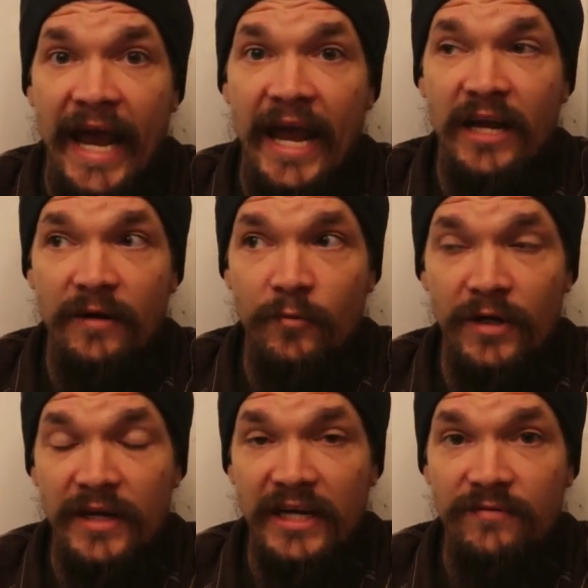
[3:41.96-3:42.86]
And in
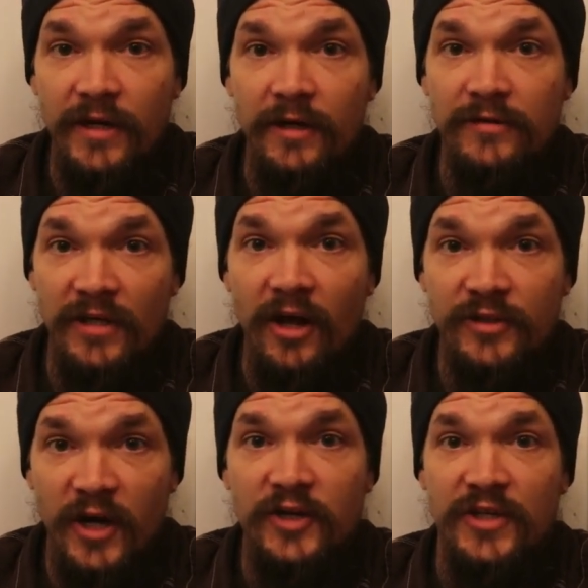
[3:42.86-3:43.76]
one of the next videos,
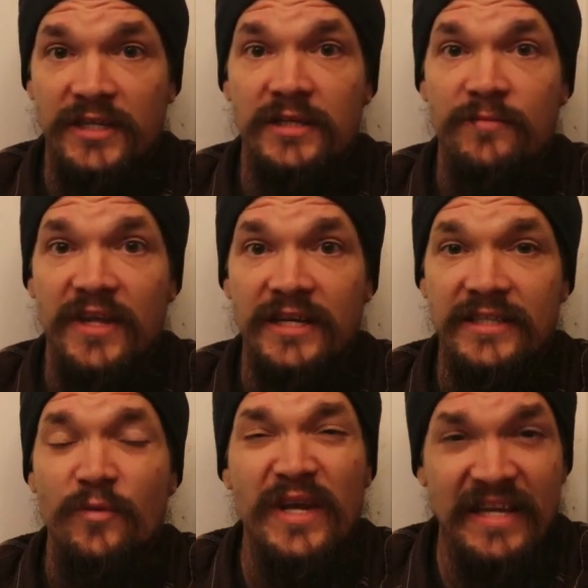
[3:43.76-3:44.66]
I'll touch on some
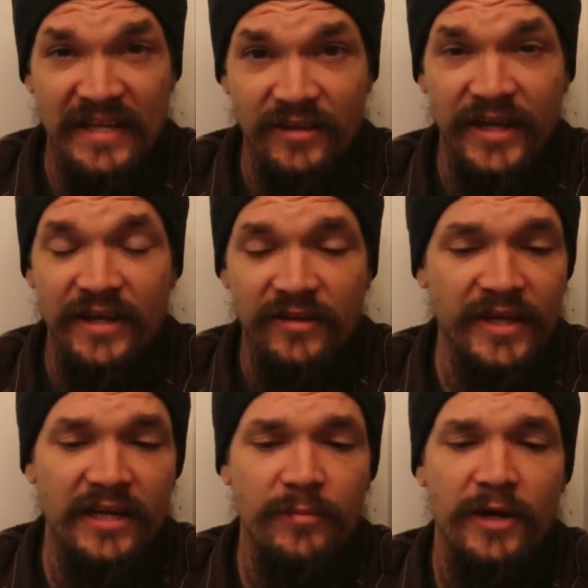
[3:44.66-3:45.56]
things that we can
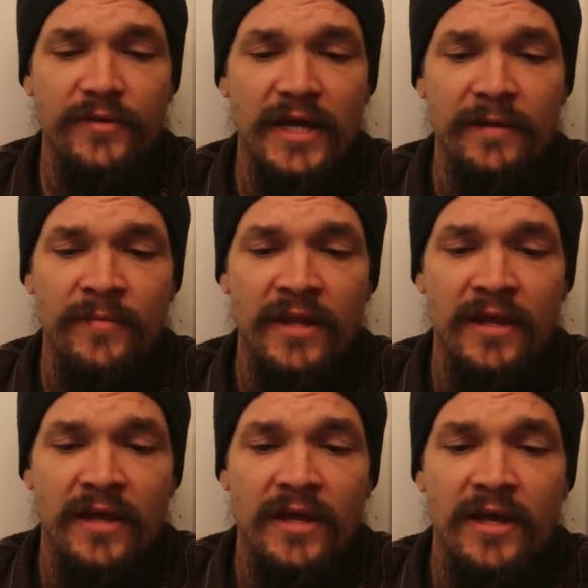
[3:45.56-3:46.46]
glean about that.
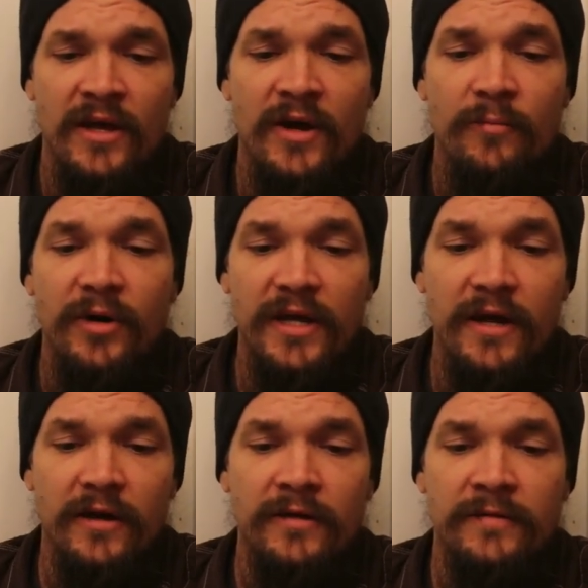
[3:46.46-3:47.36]
But
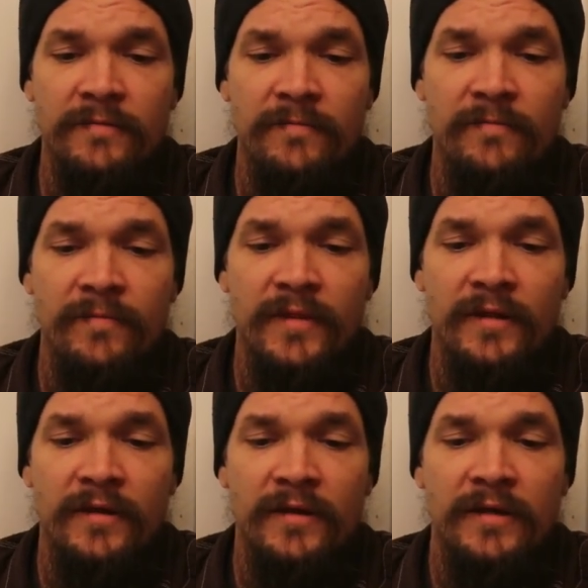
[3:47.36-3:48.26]
here,
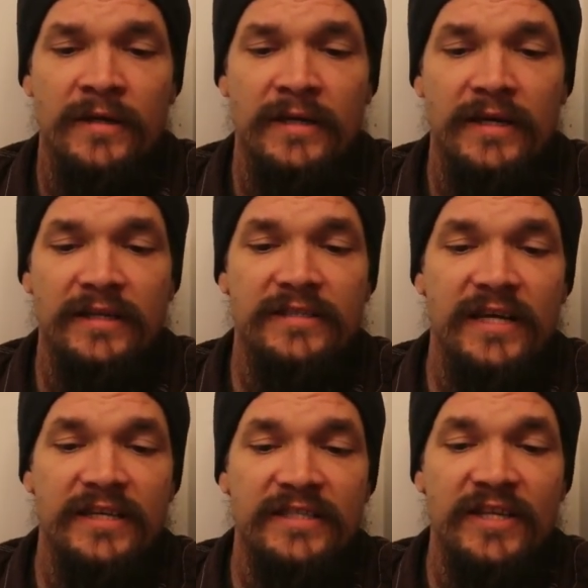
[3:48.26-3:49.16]
it
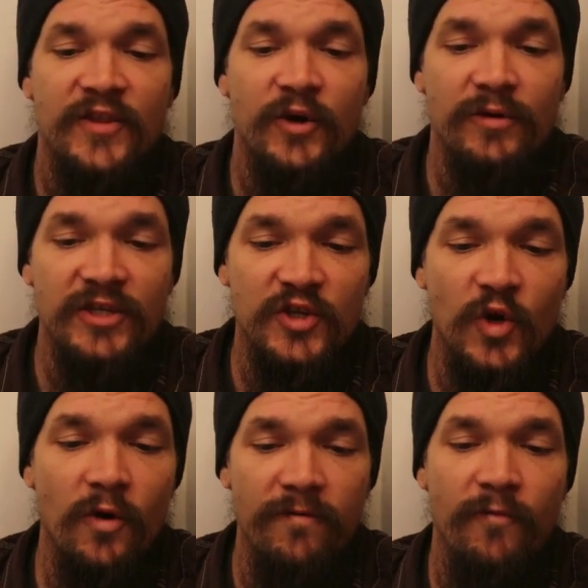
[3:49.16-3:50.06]
says, there is
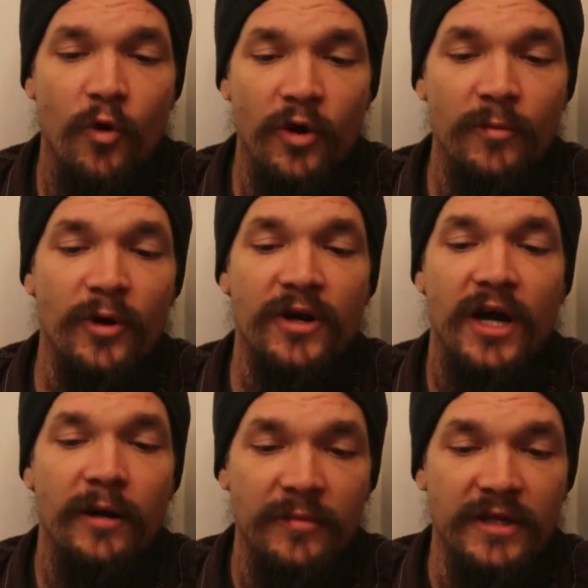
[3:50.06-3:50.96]
no form or
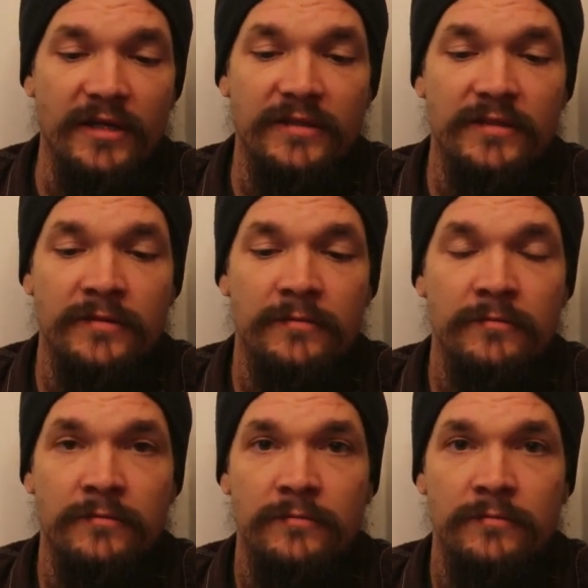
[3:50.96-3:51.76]
comeliness